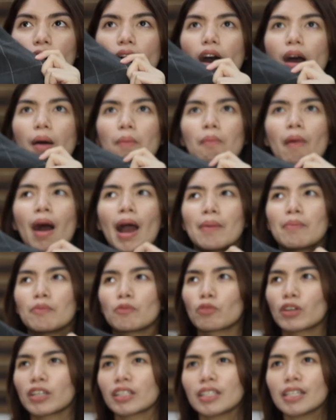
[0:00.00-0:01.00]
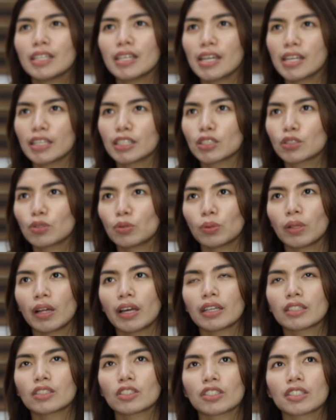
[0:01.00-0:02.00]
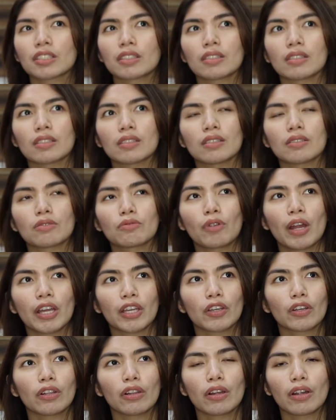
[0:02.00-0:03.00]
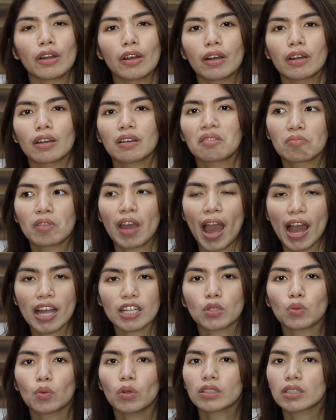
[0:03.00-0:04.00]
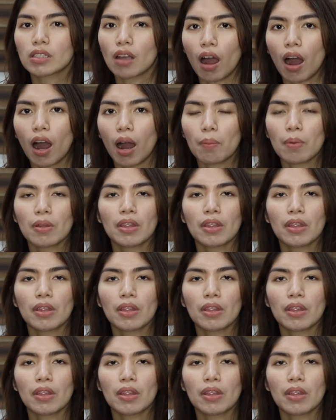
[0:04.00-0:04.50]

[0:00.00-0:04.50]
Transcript: I'm really into like just the regular casual top,